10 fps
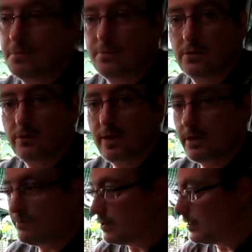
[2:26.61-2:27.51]
If you don't
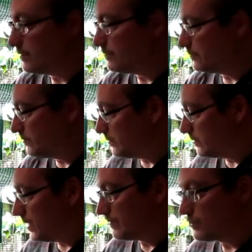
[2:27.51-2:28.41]
have a lot
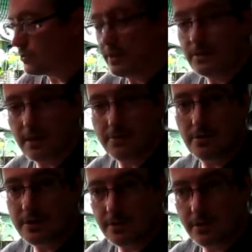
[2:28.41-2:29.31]
of trays, I'm
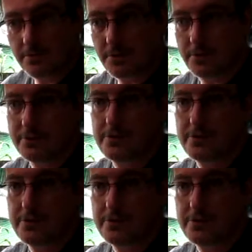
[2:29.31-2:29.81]
lucky enough that there's